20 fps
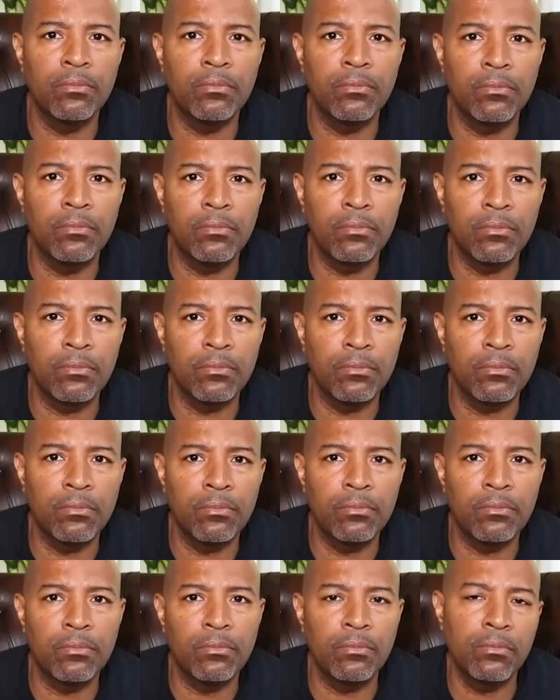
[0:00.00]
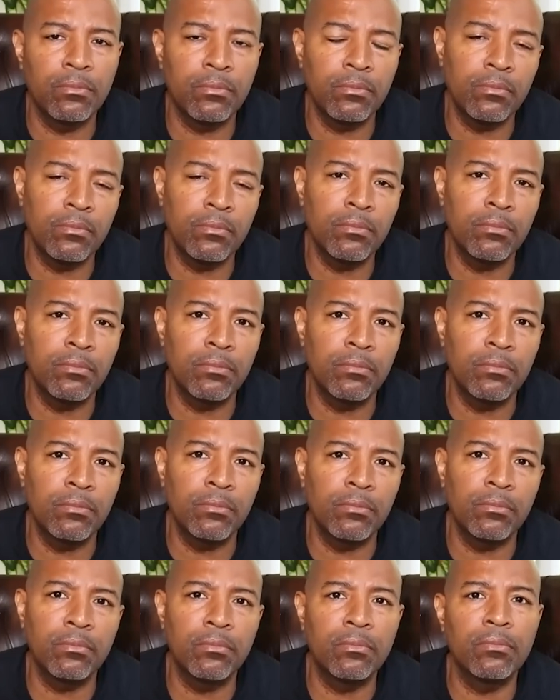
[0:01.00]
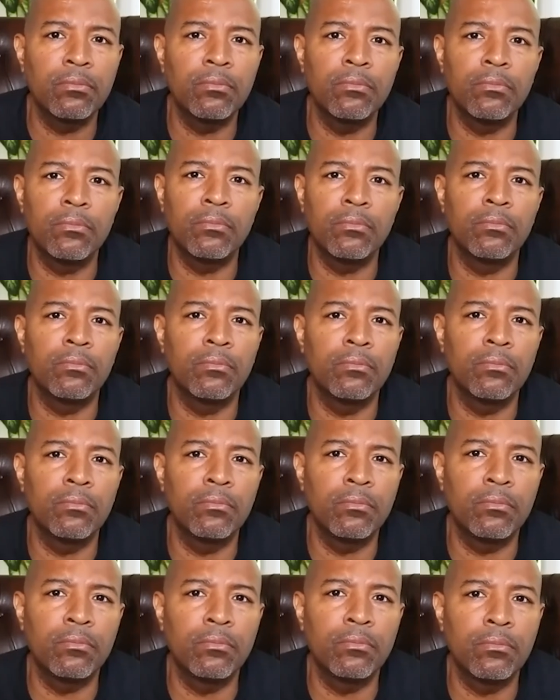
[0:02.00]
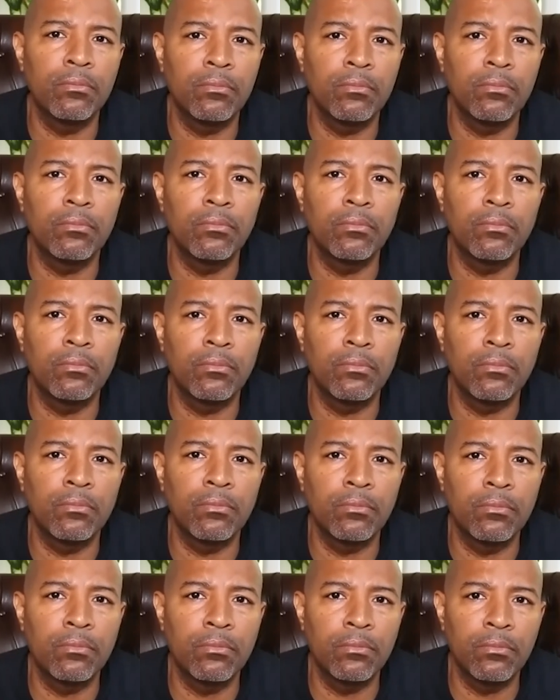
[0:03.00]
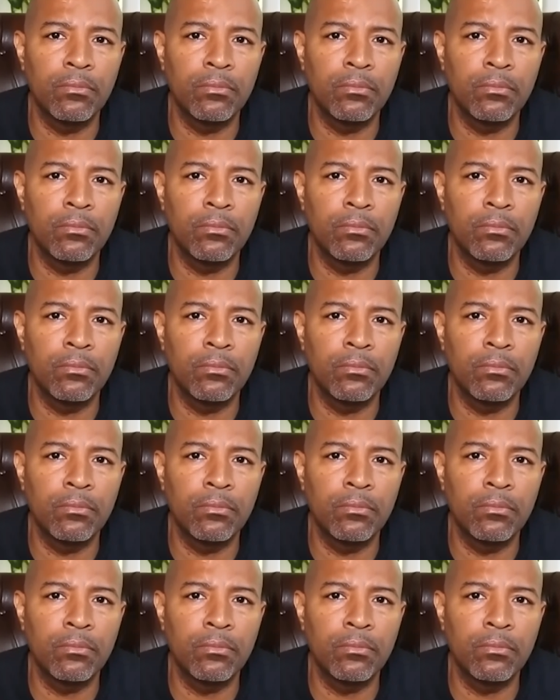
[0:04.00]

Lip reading: (silent)